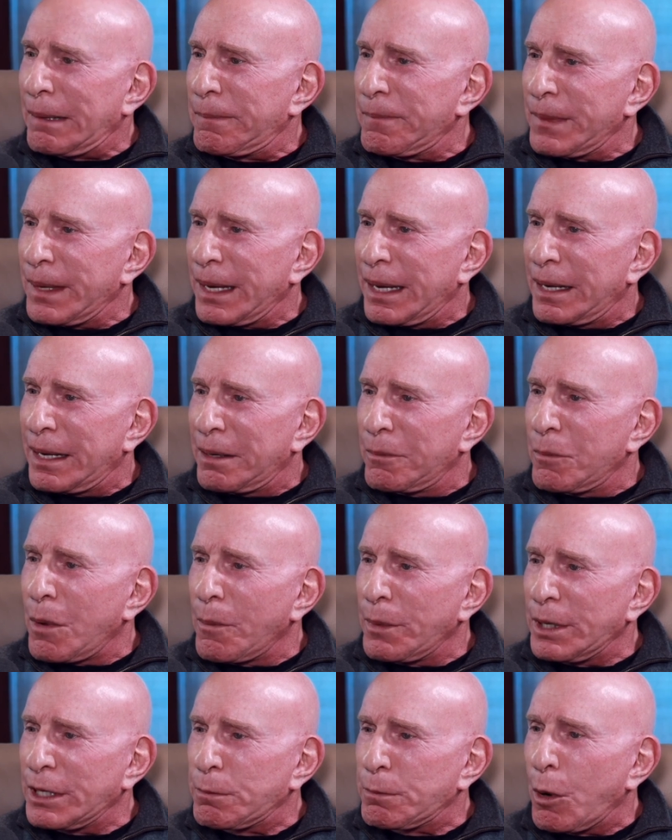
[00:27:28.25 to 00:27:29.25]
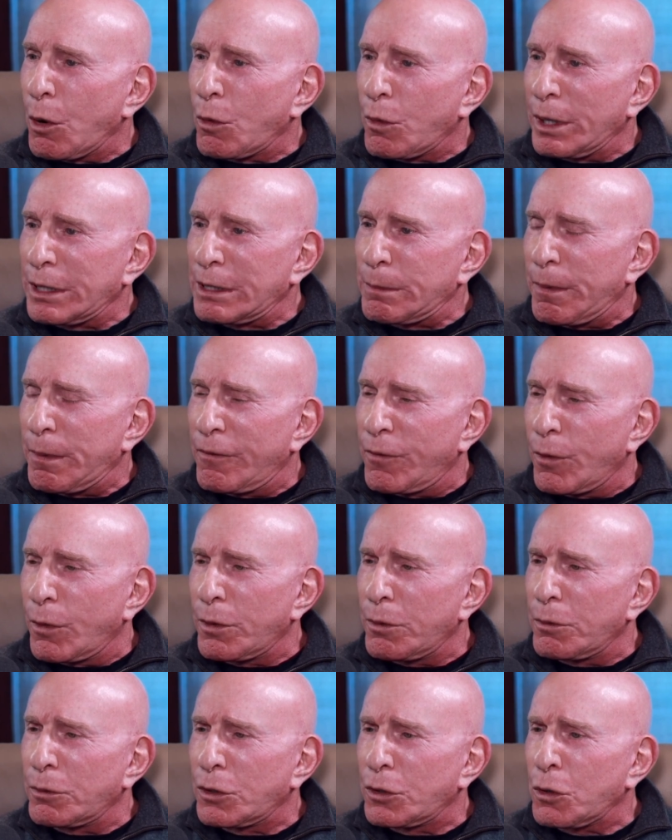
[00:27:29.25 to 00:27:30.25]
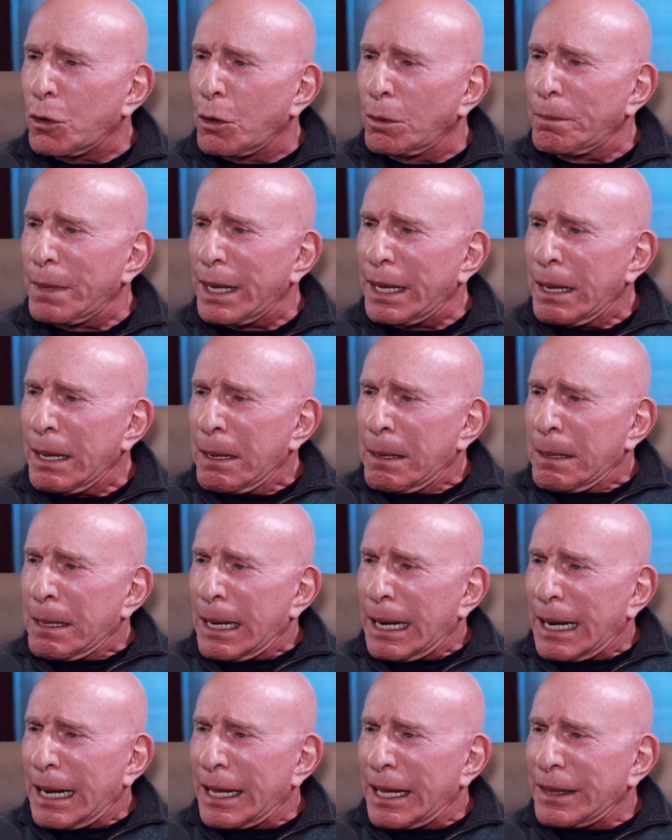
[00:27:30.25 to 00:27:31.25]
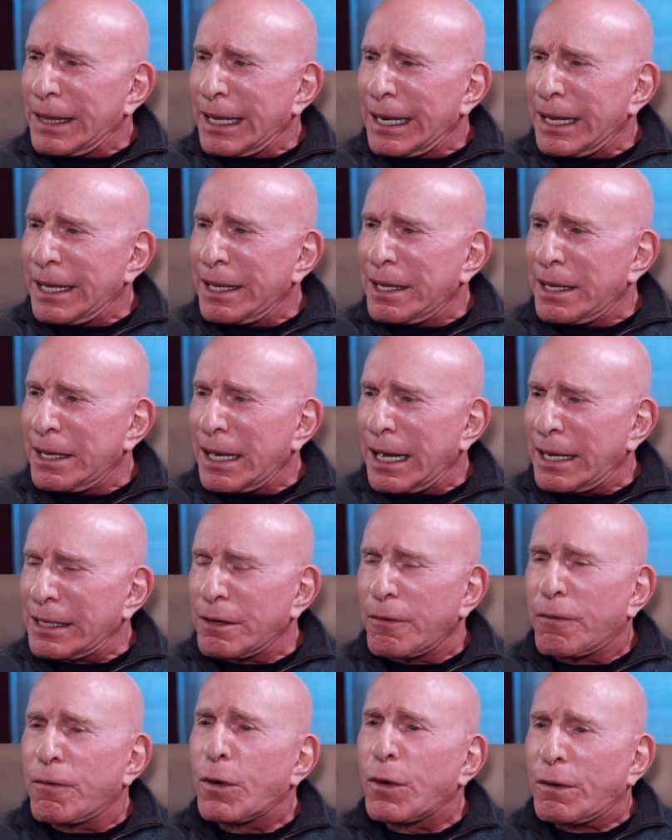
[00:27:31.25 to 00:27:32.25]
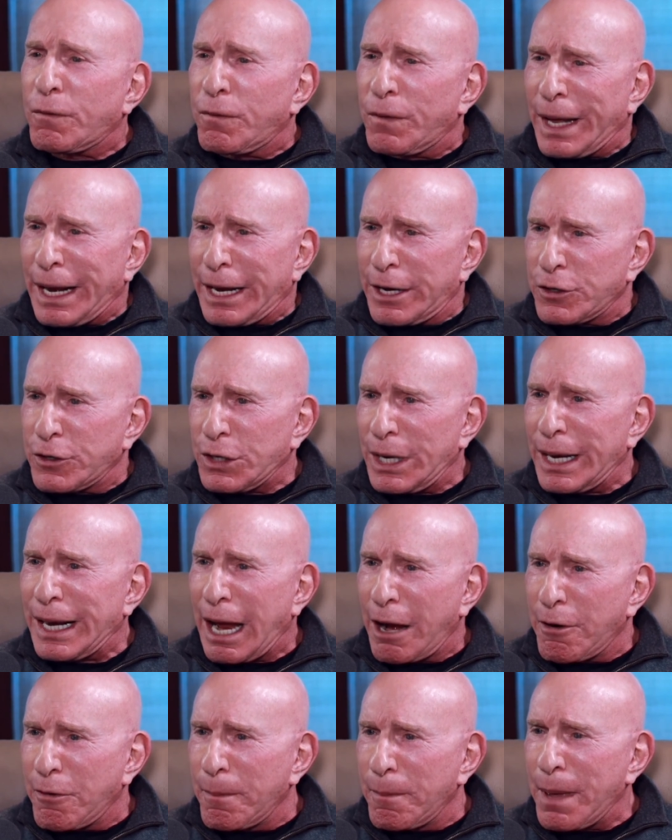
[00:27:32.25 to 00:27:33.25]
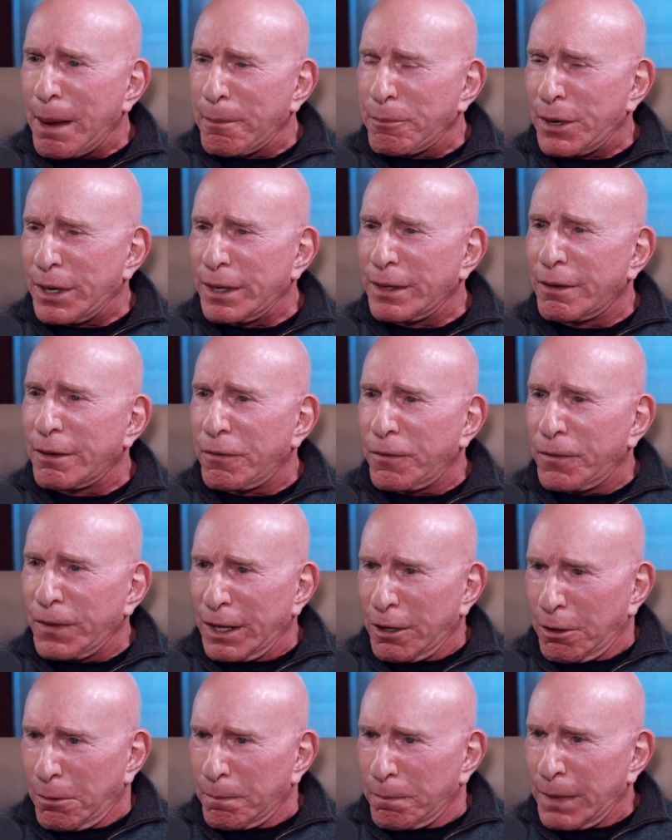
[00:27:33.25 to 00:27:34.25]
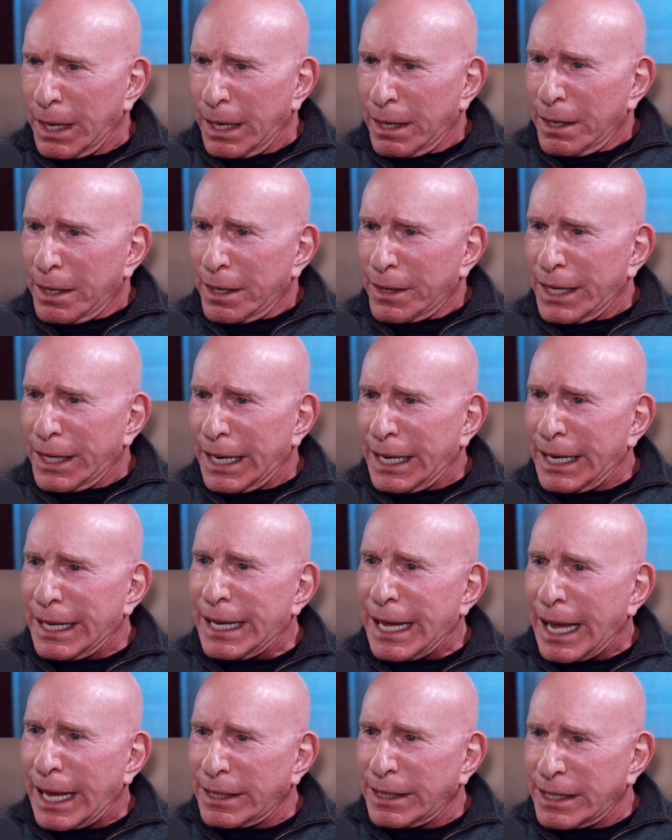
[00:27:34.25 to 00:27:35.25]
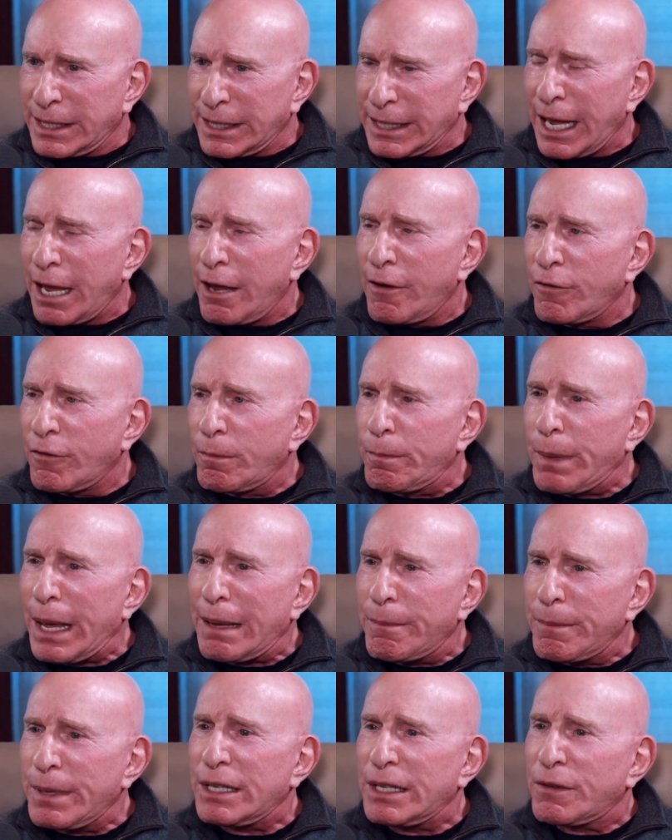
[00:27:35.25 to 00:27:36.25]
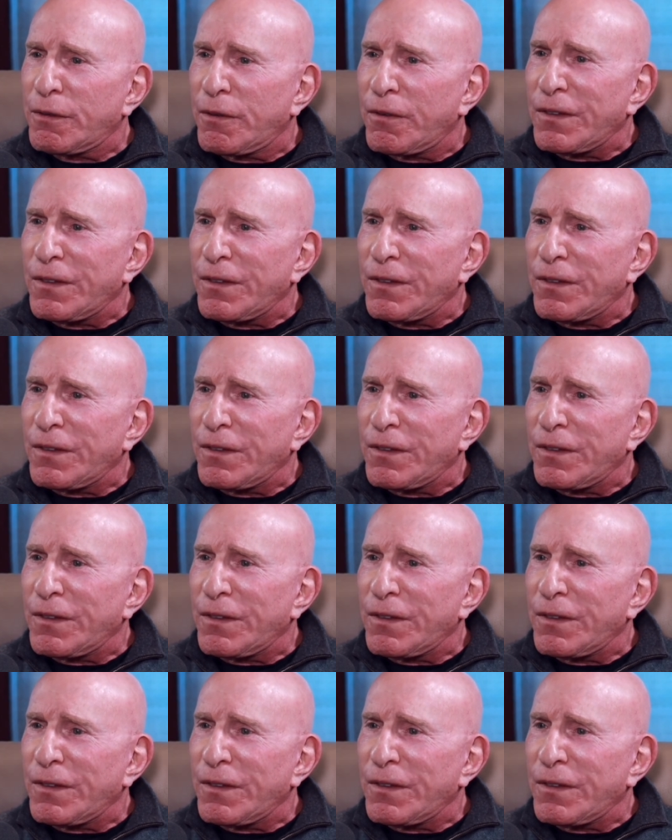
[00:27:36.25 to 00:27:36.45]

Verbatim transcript: uh, uh, when we spoke once before, you told me uh, that he has a foot fetish, and I remember in the film that he had saved babies'